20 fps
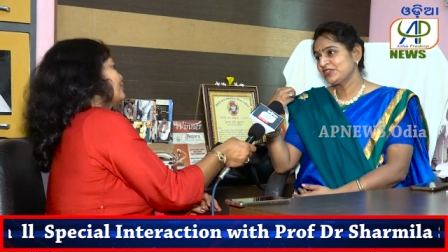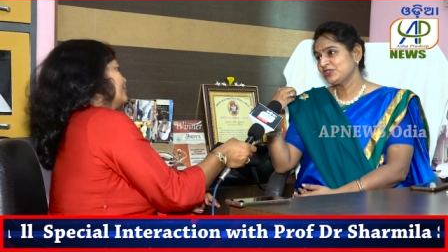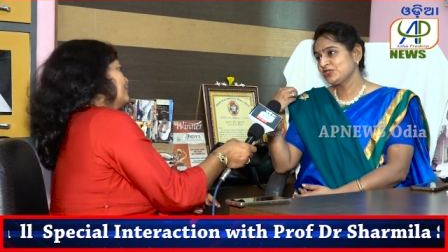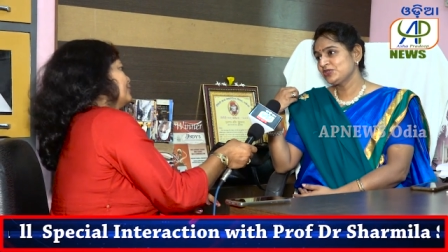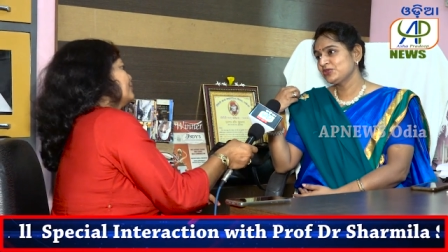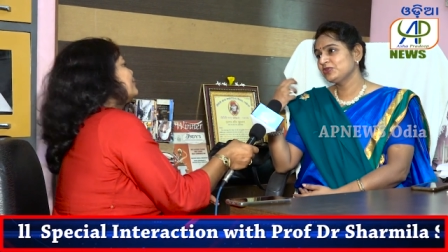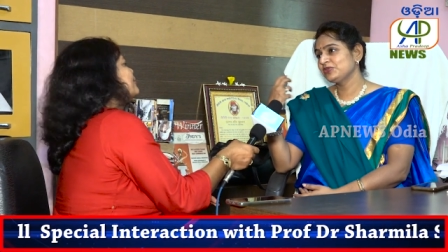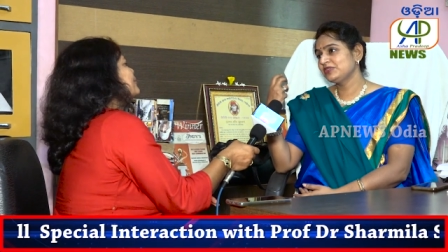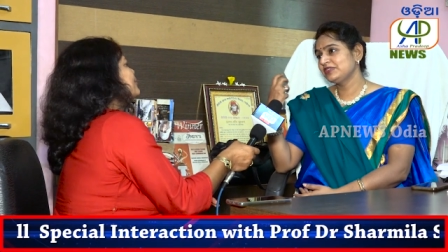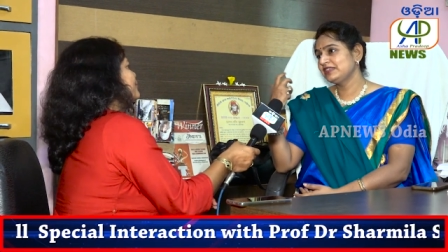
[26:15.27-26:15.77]

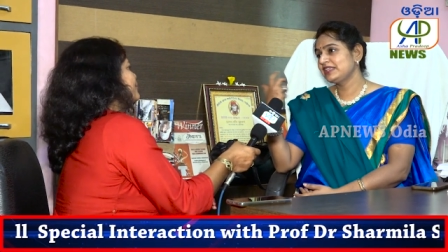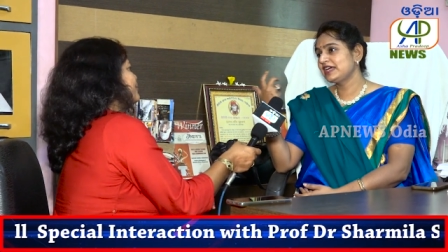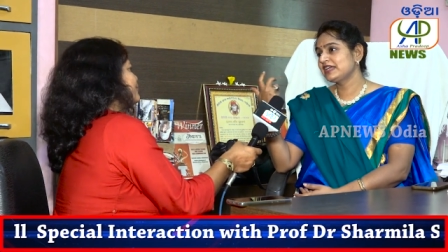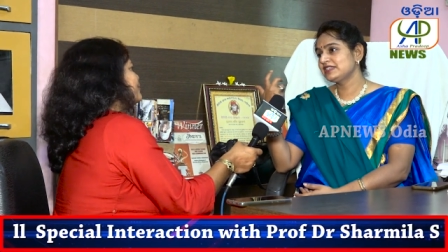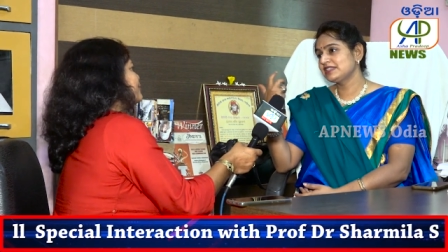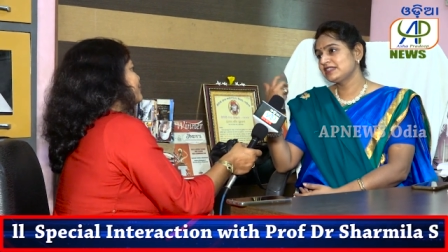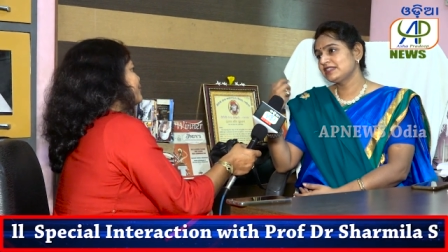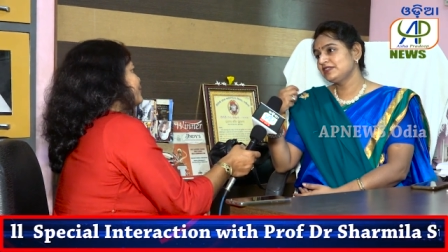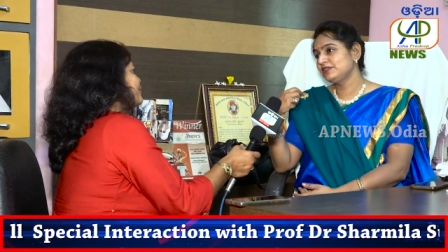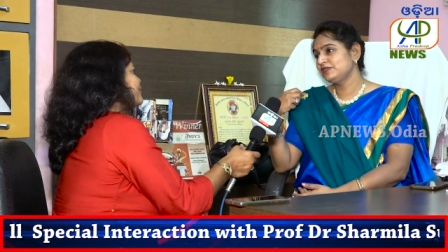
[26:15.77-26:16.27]
So
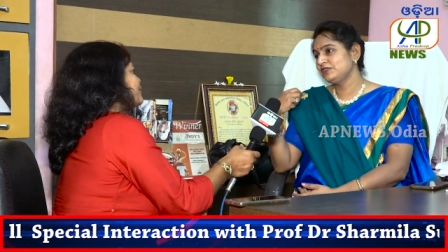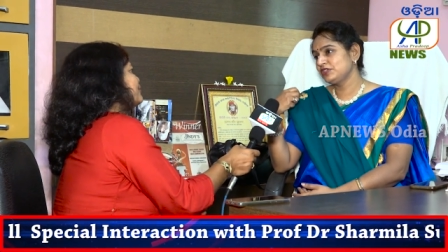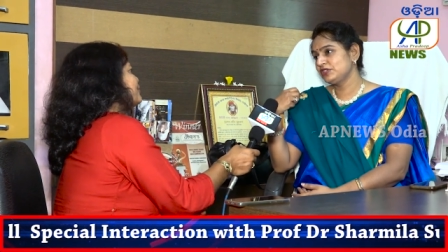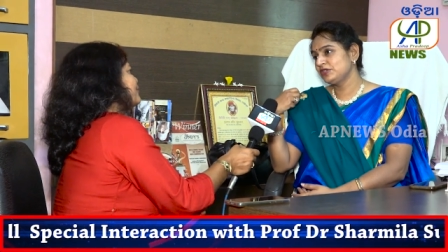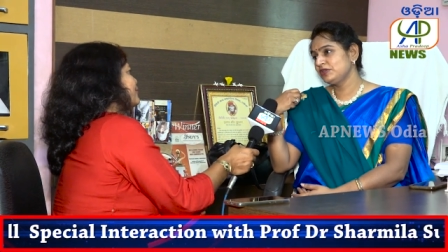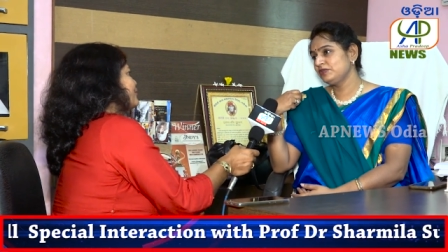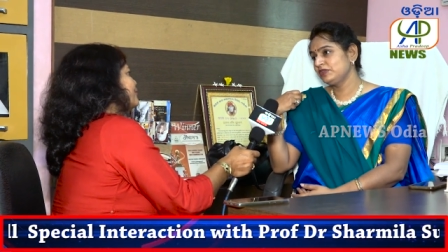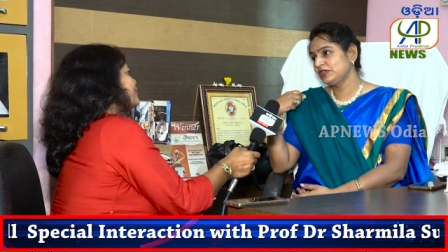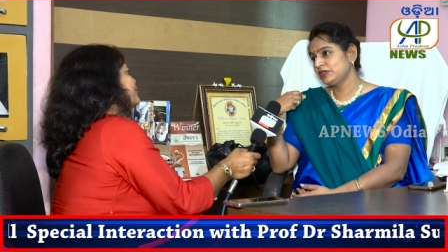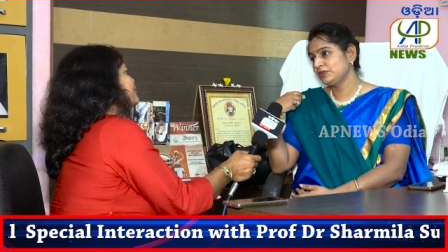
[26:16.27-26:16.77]
that's the
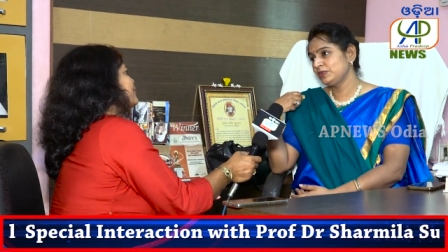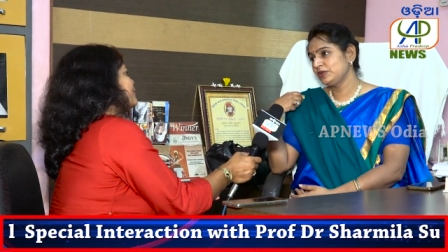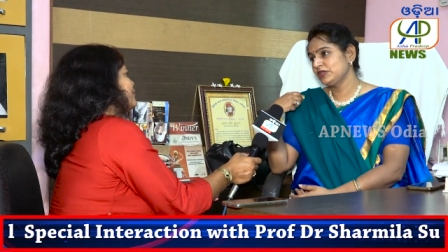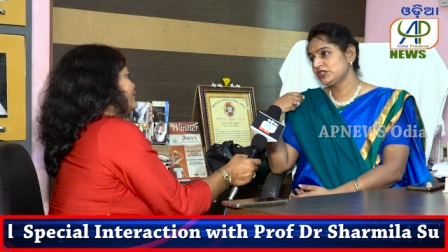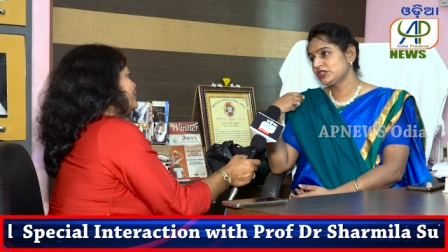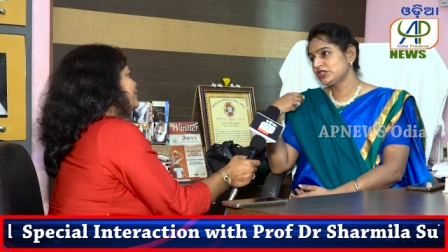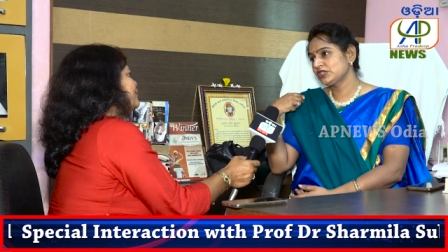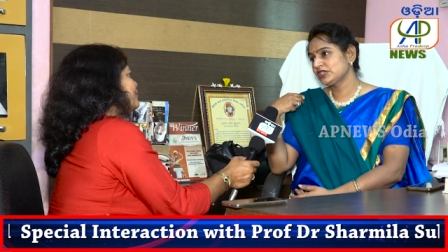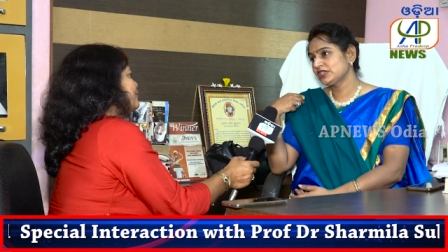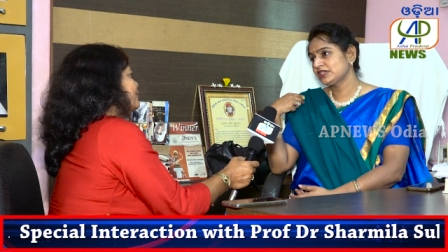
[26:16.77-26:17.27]
vision with
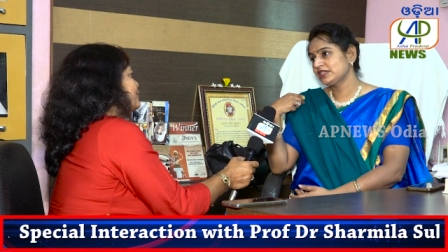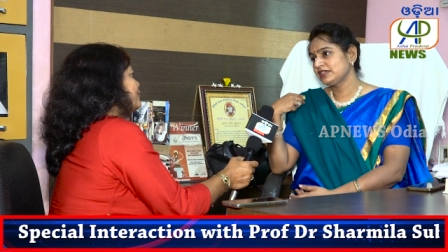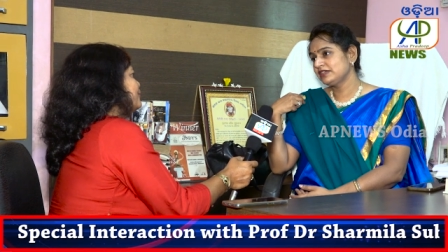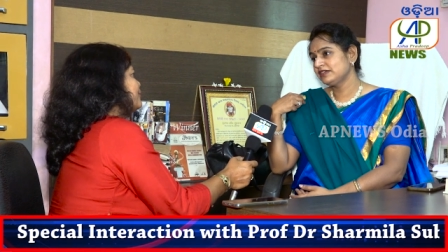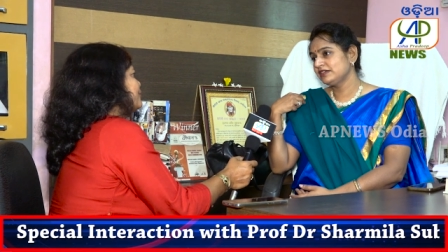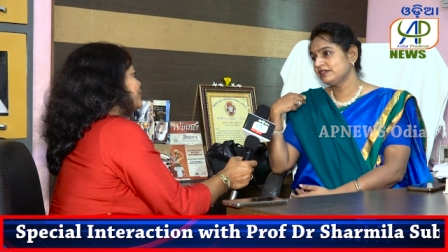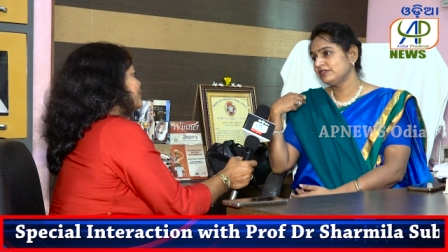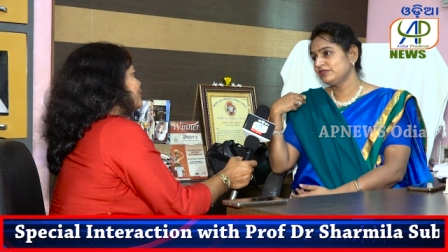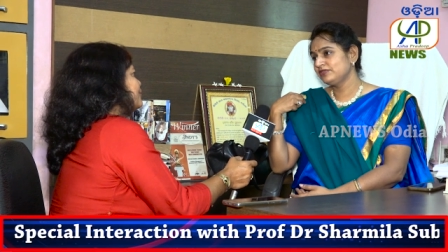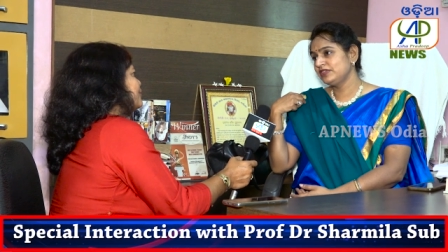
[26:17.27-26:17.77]
which
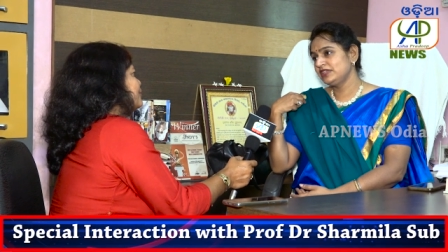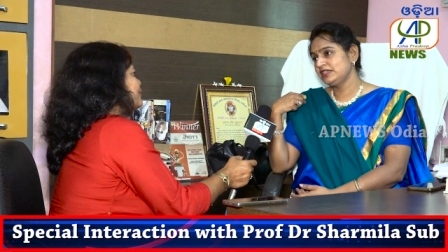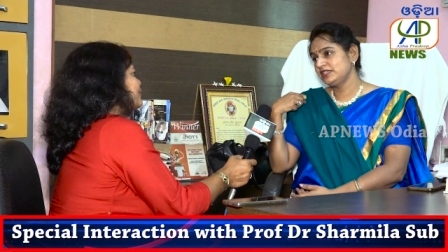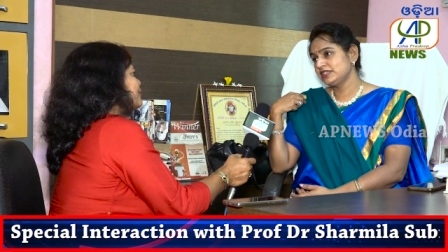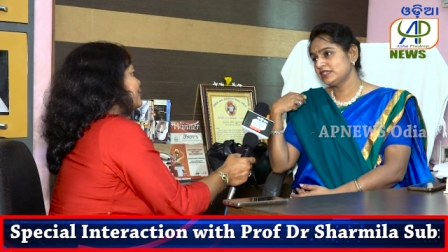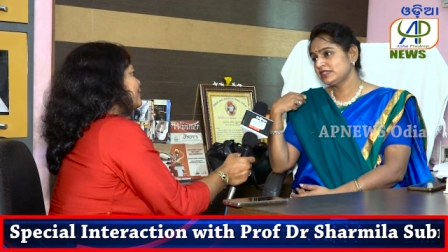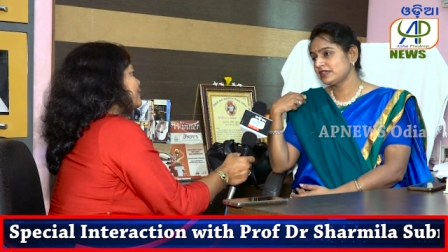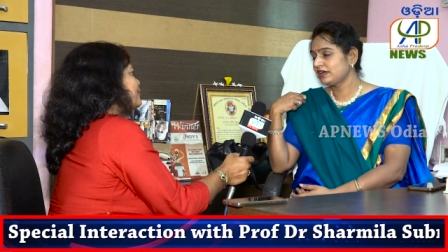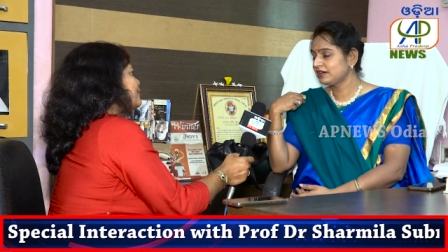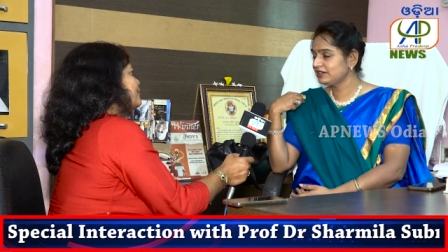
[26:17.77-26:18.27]
we
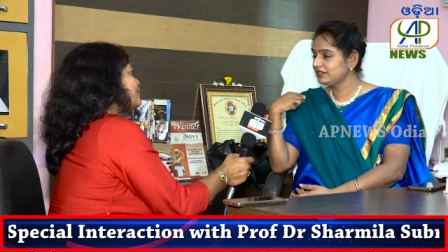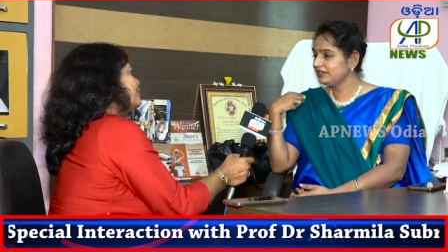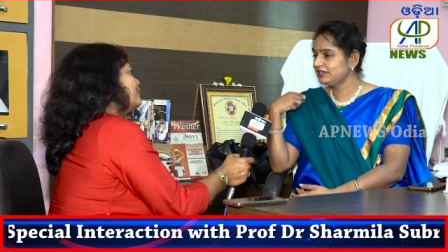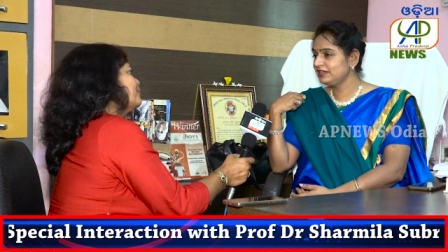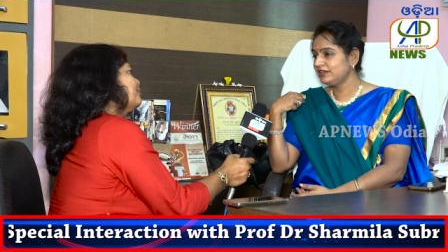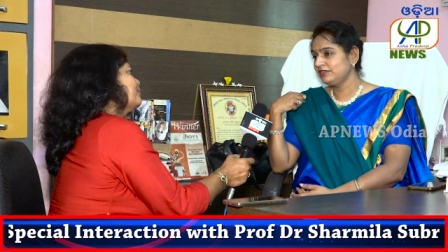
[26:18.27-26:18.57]
started,